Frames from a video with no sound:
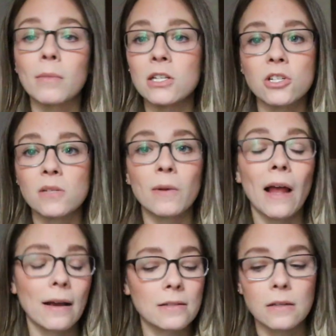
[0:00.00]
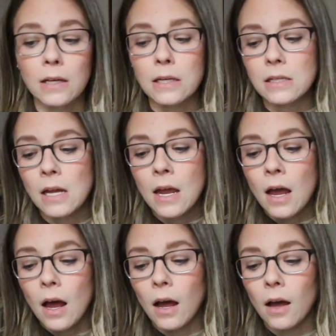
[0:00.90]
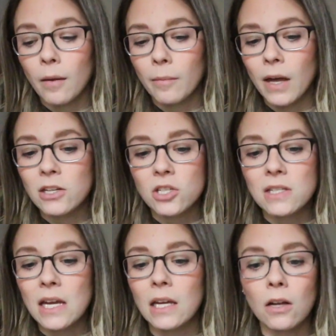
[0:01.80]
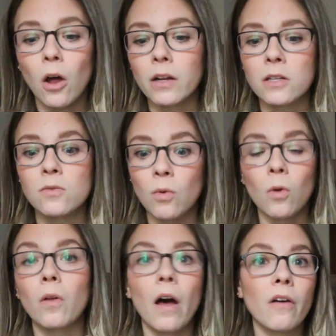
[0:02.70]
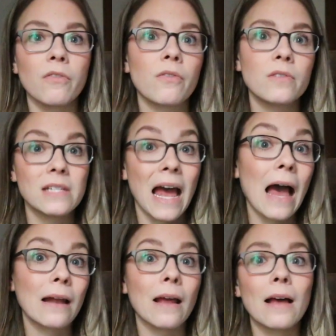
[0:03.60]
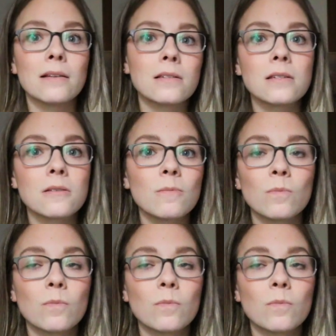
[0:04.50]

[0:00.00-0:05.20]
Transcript: He's just been excellent, and just taken on his role of dad as